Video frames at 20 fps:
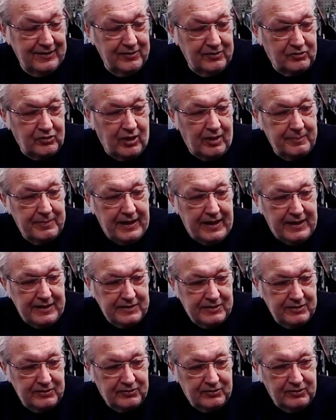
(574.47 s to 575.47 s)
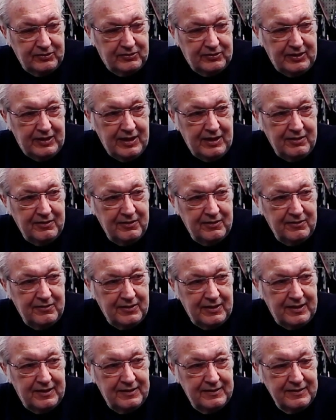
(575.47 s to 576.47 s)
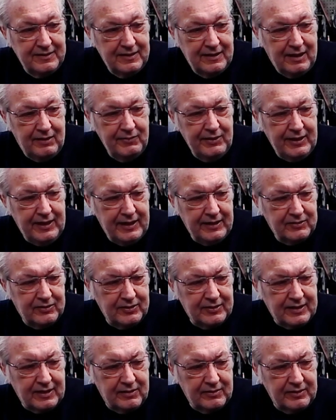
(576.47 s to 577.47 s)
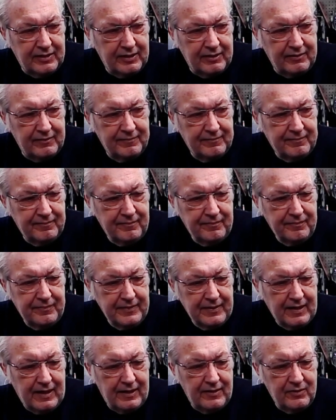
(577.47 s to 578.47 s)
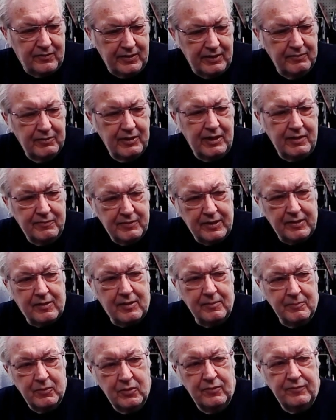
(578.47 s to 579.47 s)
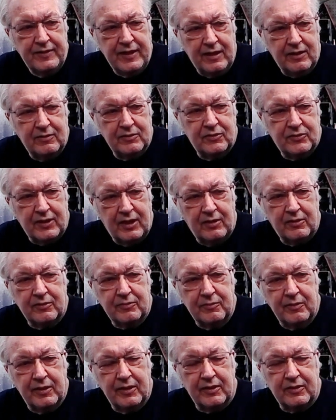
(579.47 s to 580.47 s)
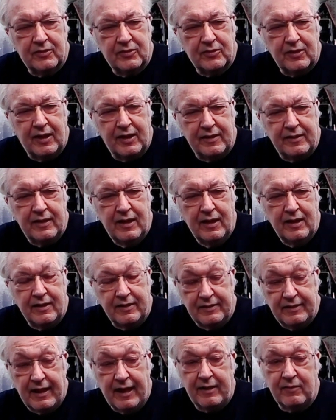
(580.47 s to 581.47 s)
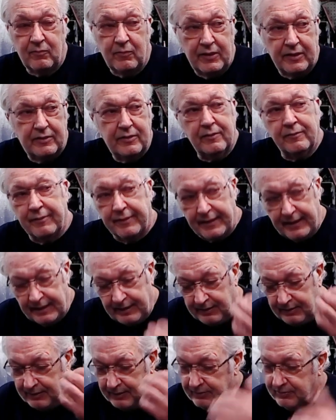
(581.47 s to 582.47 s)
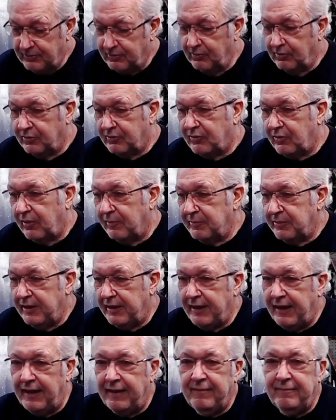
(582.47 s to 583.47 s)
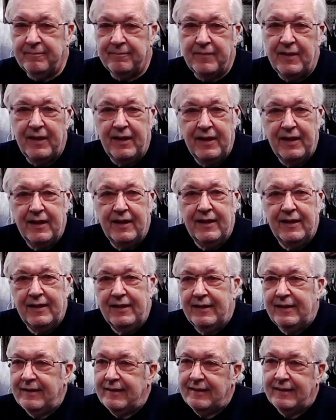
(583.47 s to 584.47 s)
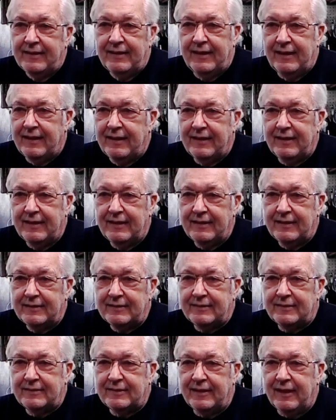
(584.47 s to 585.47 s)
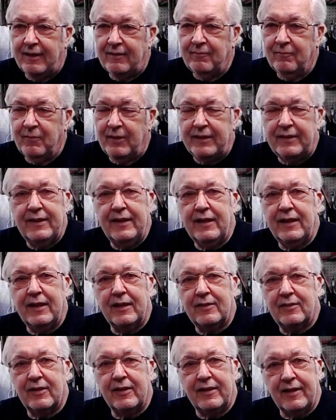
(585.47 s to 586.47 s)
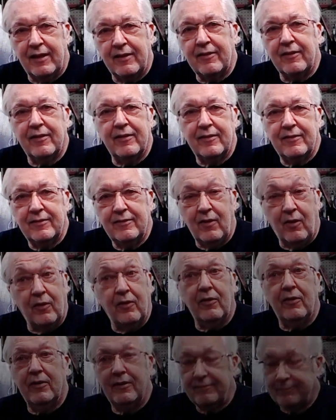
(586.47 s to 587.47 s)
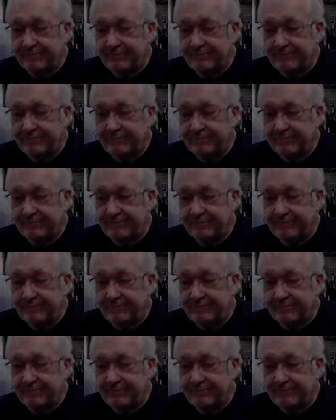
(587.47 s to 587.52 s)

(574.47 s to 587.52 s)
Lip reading: So I'll be anxious to see how he likes it down there. I know he really wants to move down south where it's not winter. We're getting a snowstorm today. It's not one thing, it's another, or